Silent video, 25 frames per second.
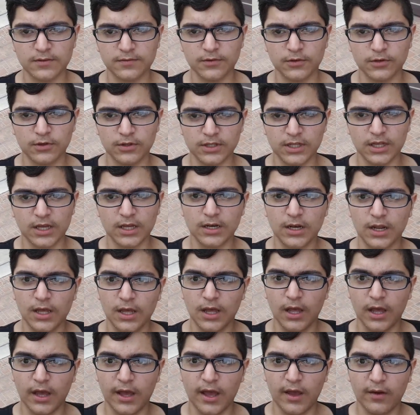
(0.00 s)
If you know that,
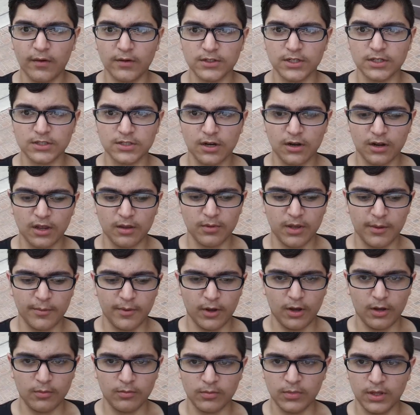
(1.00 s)
I was just talking to
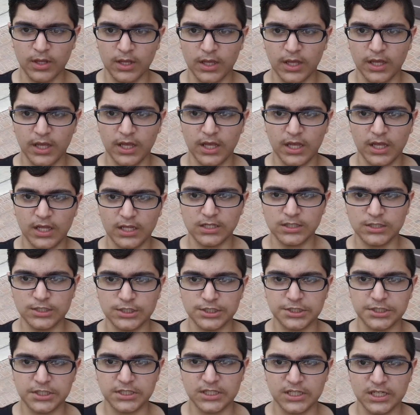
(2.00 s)
my mom,
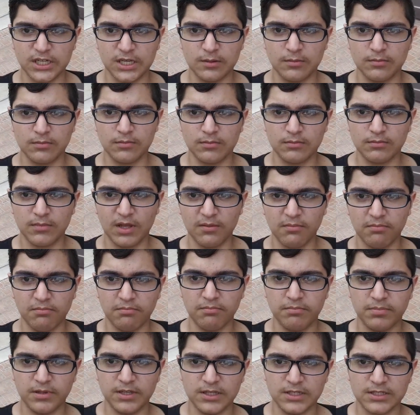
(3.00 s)
and she named my
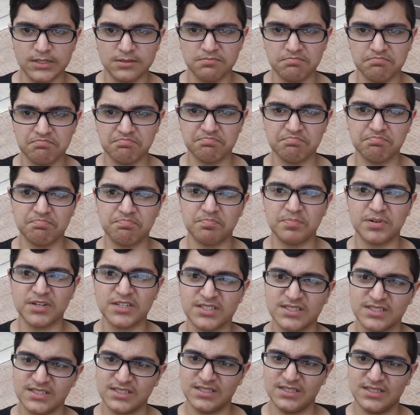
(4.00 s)
beast
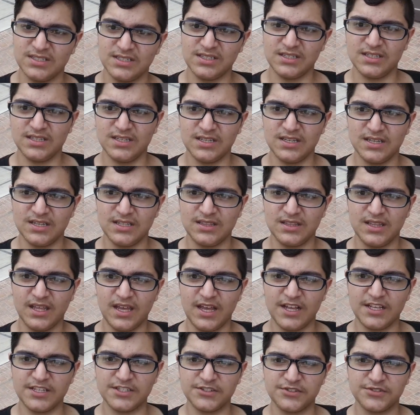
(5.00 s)
Bustyyy.
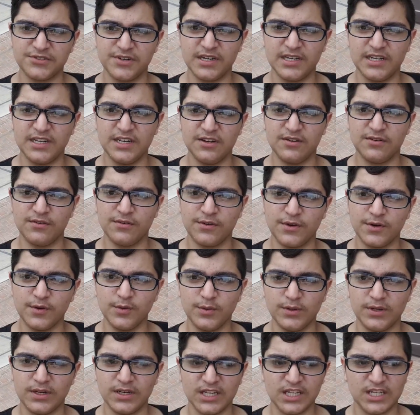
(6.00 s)
That's really
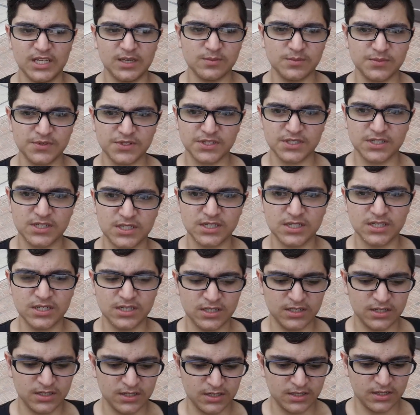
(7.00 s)
rude name,
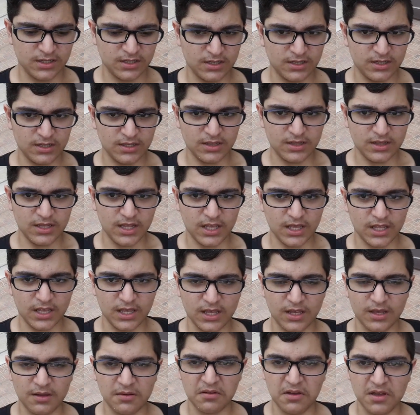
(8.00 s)
son.
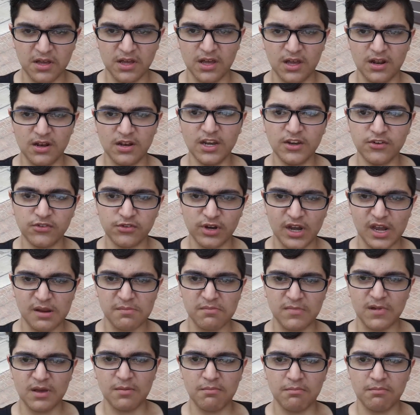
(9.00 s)
Like
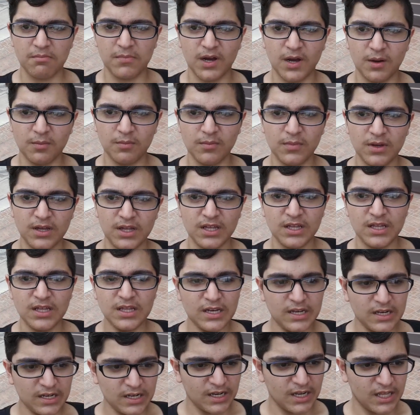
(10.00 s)
literally my mom
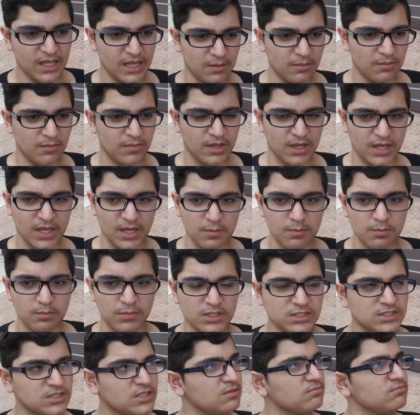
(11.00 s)
named
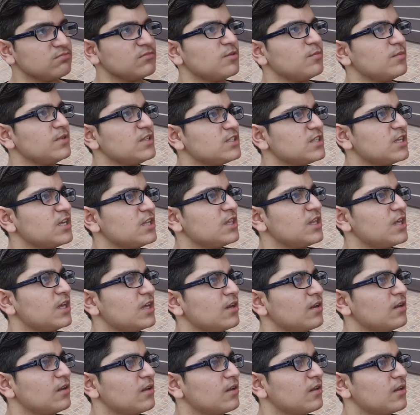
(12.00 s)
him Bustyyy. Mommy, say
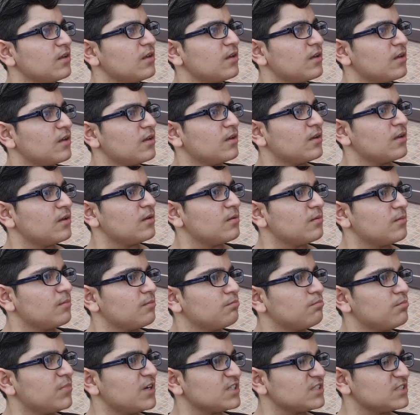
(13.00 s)
that.
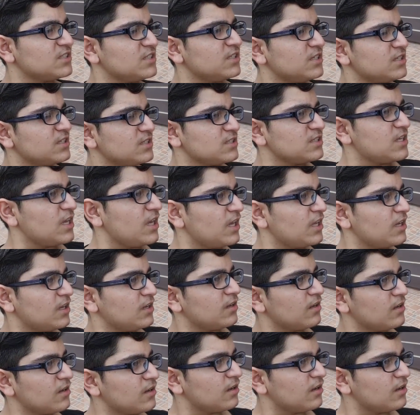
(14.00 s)
Bustyyy, say it.